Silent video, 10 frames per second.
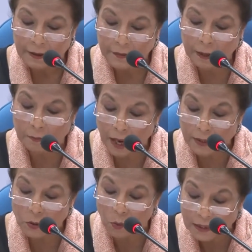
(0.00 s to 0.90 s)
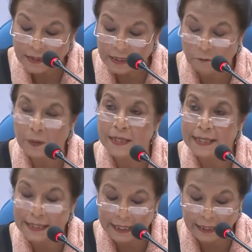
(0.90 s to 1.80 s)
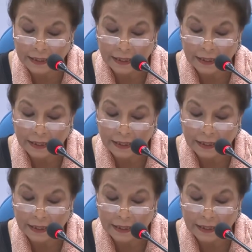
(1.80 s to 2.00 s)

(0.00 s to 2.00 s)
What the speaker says: that might once have been seen